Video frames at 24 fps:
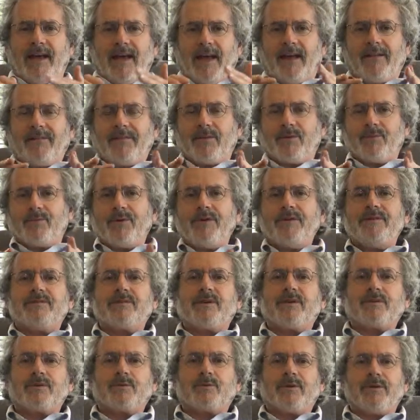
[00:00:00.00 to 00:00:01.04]
And the
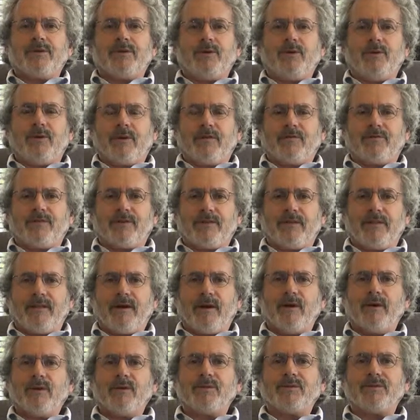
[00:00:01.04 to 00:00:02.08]
research we're doing for
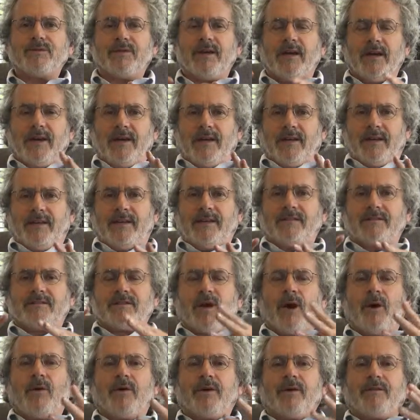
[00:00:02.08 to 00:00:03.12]
those is
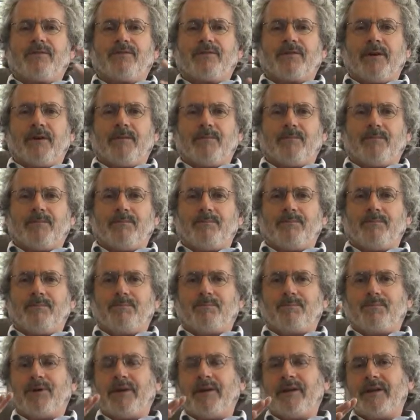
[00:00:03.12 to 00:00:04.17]
going from
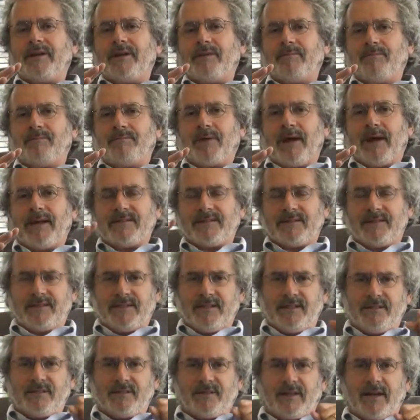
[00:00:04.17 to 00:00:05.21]
printing
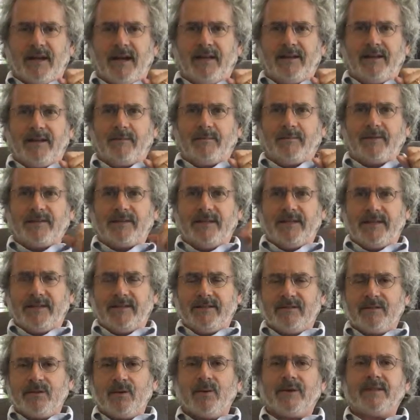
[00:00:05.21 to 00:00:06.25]
processes or cutting
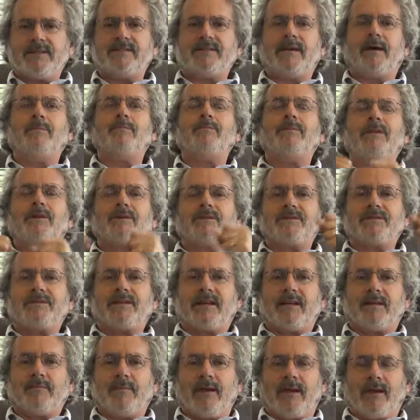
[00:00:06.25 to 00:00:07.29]
machines to assemblers
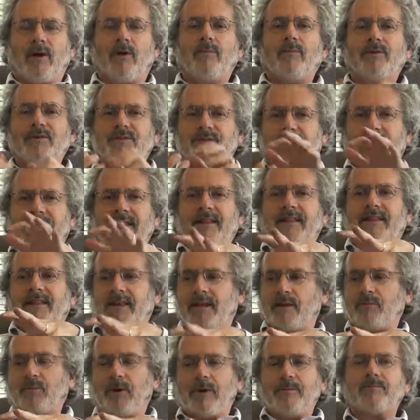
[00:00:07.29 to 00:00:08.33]
that can make almost anything
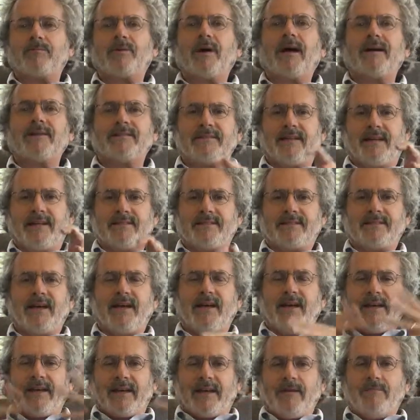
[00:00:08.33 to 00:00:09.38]
in one process,
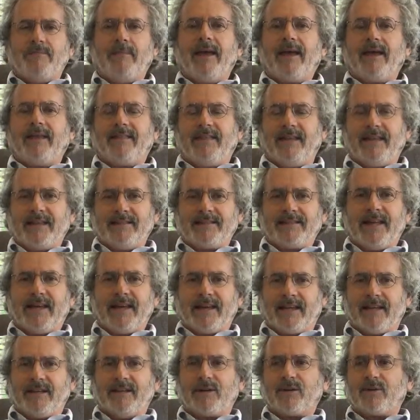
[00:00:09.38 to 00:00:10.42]
can make things
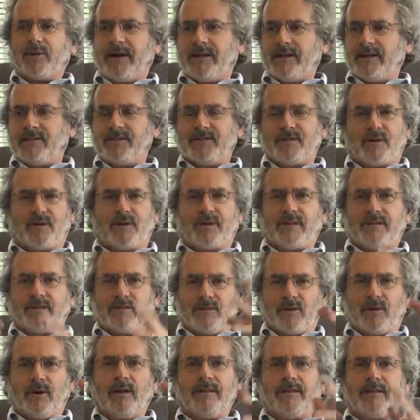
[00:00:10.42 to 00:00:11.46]
like integrated
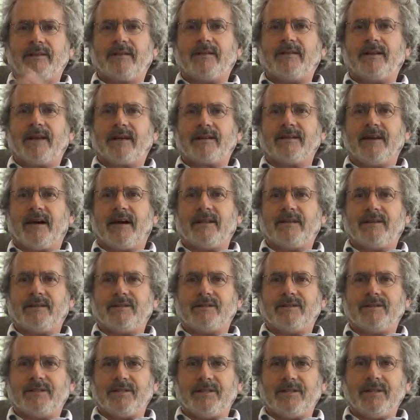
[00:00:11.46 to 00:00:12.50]
circuits or all the
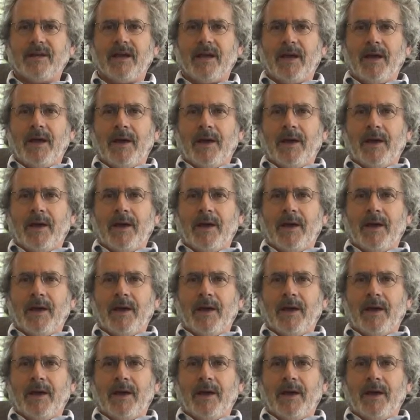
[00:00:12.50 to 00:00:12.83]
technology.